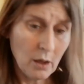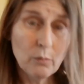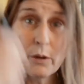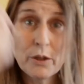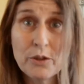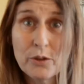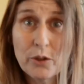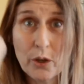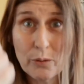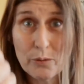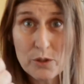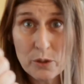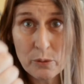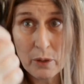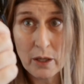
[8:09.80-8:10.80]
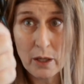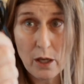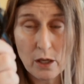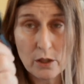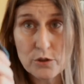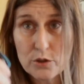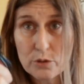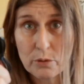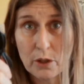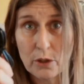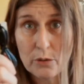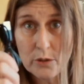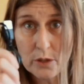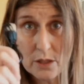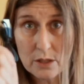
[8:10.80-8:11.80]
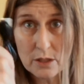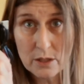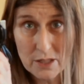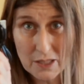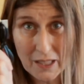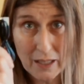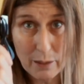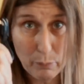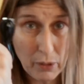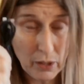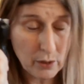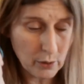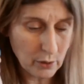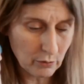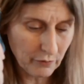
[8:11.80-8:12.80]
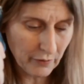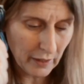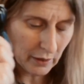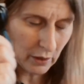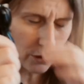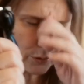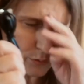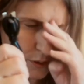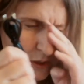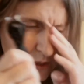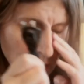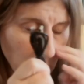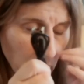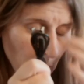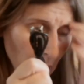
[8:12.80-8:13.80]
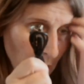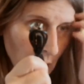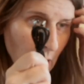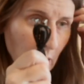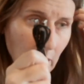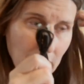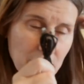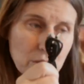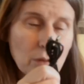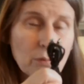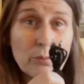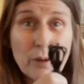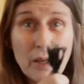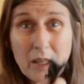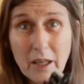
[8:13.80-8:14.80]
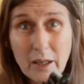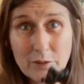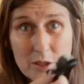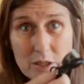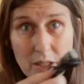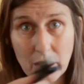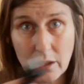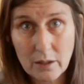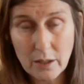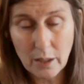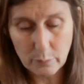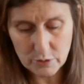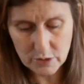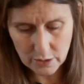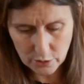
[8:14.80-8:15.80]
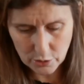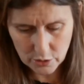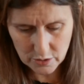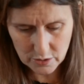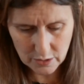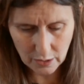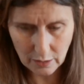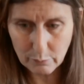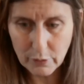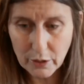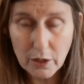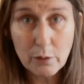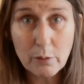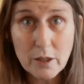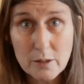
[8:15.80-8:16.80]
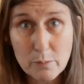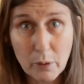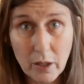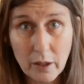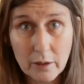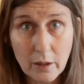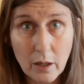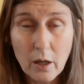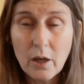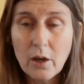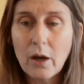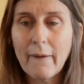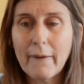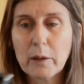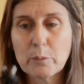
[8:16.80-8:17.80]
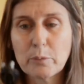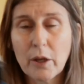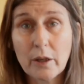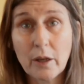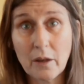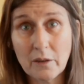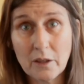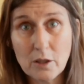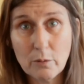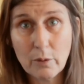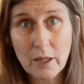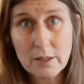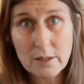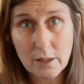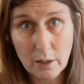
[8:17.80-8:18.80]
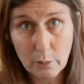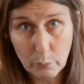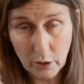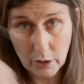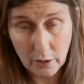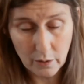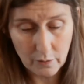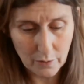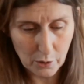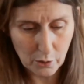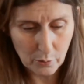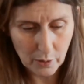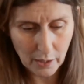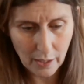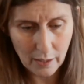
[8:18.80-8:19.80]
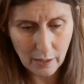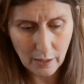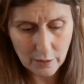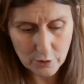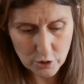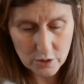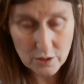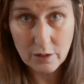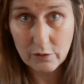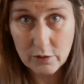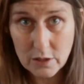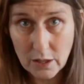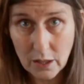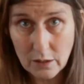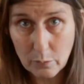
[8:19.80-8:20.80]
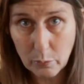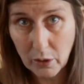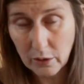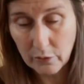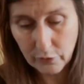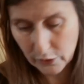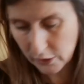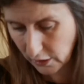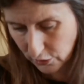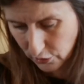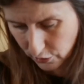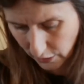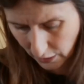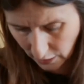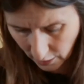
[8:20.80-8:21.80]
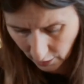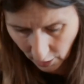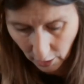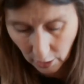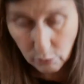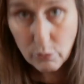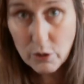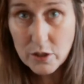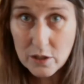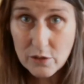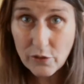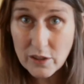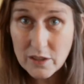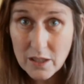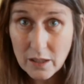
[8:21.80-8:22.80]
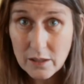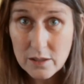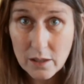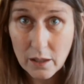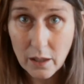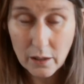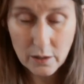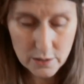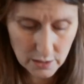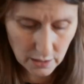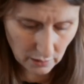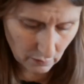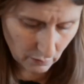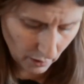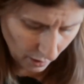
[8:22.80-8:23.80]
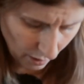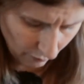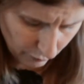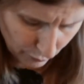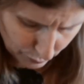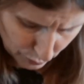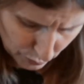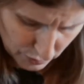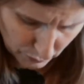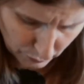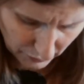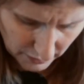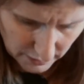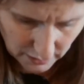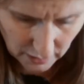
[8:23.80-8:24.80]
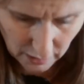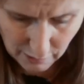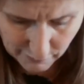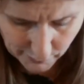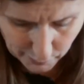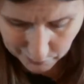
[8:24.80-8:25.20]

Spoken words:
when you go to any country, you just need to get a plug off that country. So I don't really have to take adapters. I just take my US plug. I can plug it in the US, I can plug it in the UK. I just have to take the plug for the country, which is fantastic. So for portability,